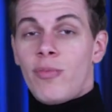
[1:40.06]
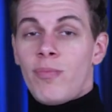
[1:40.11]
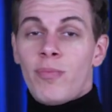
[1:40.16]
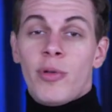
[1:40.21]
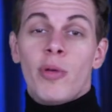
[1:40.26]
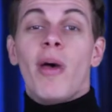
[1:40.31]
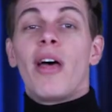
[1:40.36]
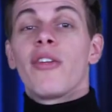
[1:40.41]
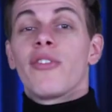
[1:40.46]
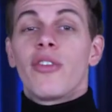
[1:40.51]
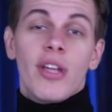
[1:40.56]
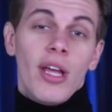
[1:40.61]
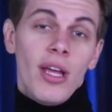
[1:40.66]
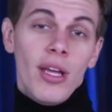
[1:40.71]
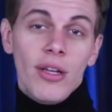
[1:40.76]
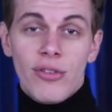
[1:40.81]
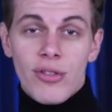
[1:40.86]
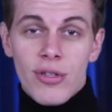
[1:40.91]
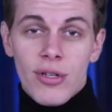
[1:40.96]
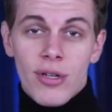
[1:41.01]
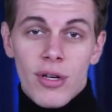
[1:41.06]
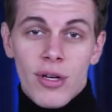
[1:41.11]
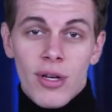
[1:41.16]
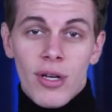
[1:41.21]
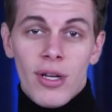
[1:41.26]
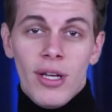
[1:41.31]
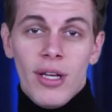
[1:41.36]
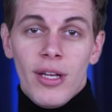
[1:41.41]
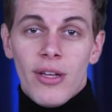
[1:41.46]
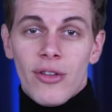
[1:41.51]
pubescent age.
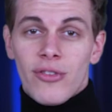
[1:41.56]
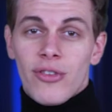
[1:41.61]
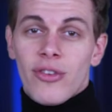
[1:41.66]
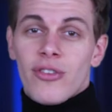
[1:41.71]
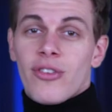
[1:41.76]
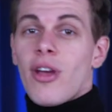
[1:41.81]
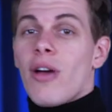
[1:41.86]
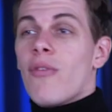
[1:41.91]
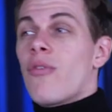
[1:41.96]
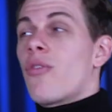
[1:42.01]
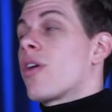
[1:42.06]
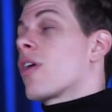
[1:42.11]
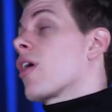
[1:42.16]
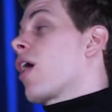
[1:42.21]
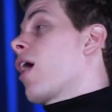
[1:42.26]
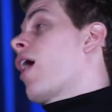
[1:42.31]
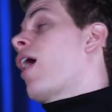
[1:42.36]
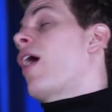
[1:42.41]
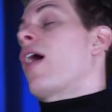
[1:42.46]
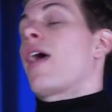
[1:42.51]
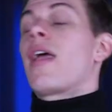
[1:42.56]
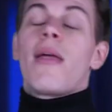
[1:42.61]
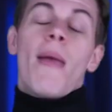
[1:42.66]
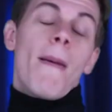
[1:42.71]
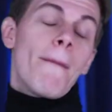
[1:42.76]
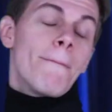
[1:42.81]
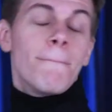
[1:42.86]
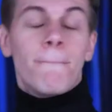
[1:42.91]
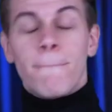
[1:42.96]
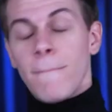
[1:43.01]
He is discovering I
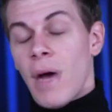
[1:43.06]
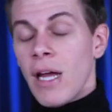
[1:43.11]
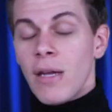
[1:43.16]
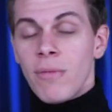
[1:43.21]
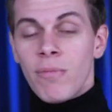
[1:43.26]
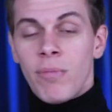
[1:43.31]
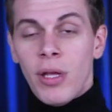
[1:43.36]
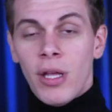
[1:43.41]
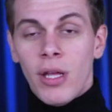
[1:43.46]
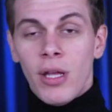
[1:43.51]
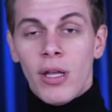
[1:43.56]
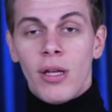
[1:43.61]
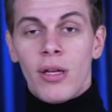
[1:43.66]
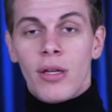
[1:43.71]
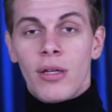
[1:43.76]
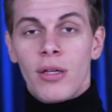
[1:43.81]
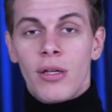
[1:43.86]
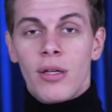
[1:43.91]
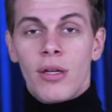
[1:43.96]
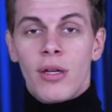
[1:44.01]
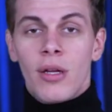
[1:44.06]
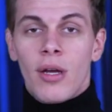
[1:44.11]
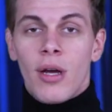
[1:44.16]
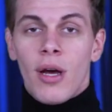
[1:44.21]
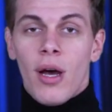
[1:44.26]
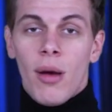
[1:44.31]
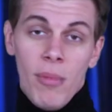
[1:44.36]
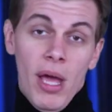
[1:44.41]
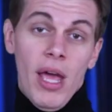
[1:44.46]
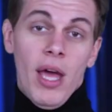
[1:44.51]
might be
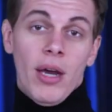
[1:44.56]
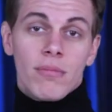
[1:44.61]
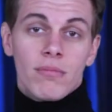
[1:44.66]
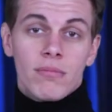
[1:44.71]
a man